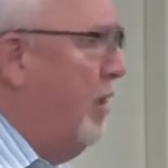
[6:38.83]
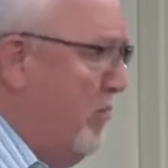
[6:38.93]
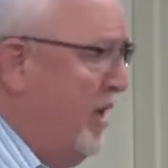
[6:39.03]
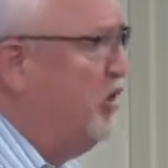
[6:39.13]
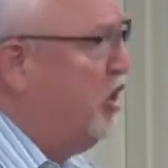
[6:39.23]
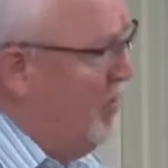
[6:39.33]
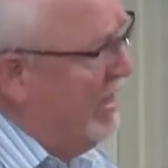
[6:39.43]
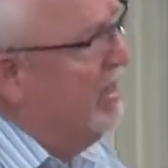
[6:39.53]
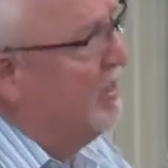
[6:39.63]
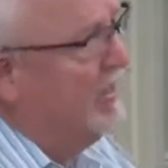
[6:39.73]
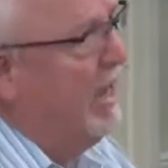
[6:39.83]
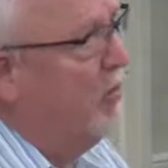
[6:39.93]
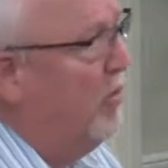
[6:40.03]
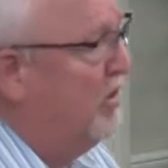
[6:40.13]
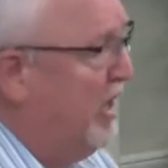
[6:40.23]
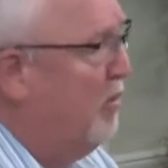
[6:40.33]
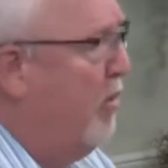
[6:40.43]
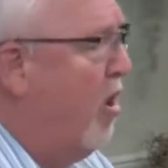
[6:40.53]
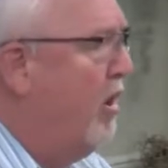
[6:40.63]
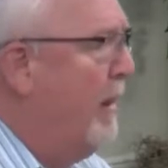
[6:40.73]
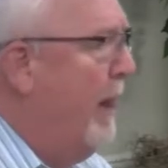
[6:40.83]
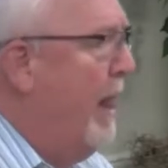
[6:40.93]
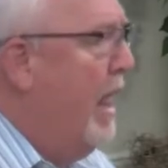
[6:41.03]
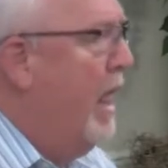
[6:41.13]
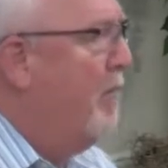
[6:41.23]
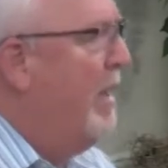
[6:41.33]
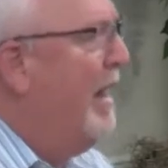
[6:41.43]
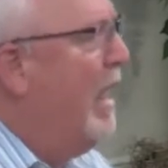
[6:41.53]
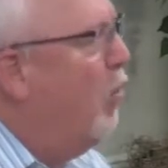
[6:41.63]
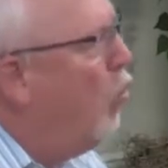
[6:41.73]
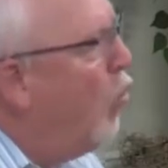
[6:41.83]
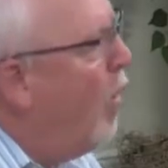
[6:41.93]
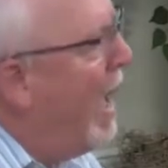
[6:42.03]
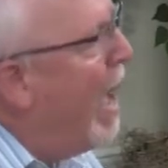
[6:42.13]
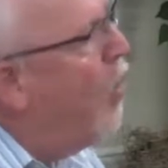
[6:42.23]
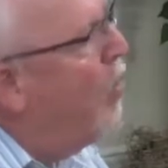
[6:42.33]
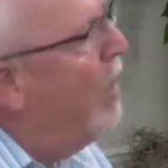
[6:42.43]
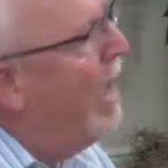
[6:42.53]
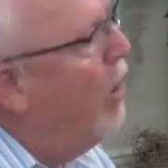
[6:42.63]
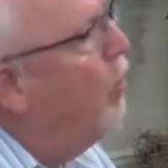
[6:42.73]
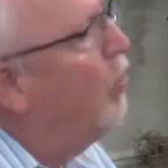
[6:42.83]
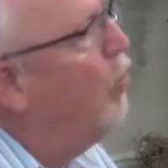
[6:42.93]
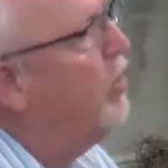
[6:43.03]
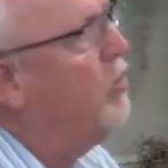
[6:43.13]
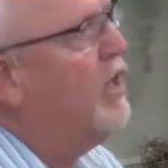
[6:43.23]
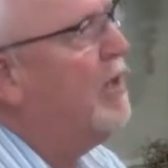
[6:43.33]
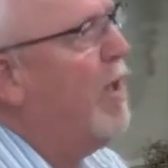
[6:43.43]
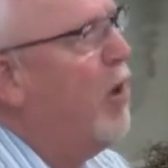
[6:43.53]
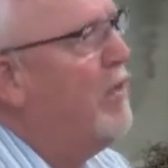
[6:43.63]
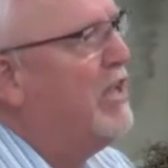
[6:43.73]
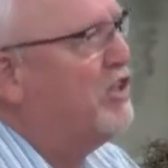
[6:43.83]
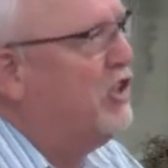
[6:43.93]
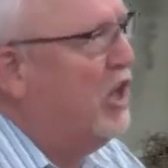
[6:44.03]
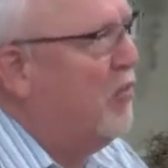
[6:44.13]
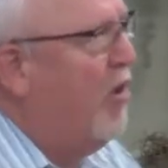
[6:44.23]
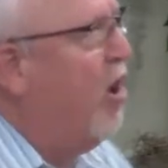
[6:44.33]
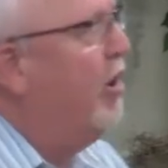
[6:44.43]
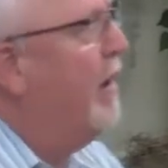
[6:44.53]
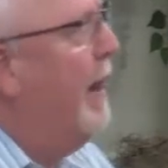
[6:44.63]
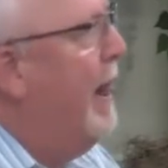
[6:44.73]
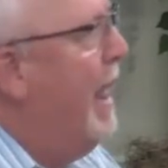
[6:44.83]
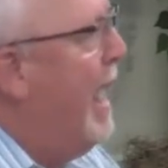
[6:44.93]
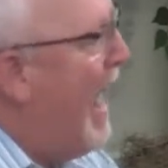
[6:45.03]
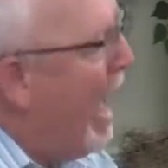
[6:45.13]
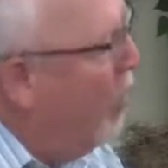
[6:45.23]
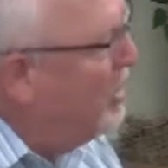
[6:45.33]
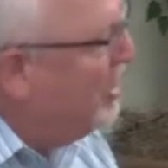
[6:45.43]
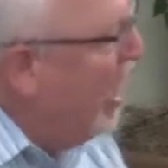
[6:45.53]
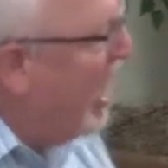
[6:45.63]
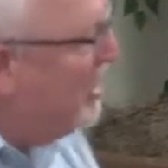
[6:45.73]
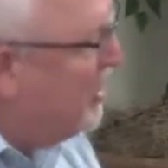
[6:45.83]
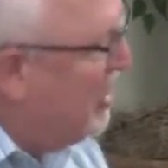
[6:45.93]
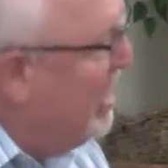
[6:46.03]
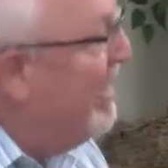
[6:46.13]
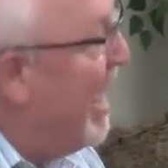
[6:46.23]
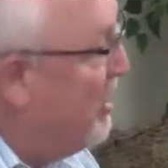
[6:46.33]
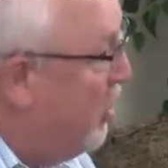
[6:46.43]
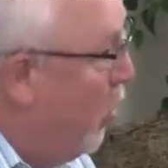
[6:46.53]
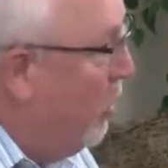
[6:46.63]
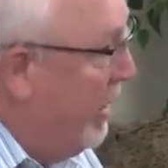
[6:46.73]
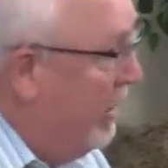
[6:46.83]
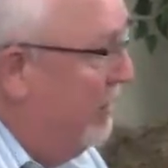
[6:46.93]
means to be set, up, set apart. But how, how, when you think about being set apart, how is God seen as holy?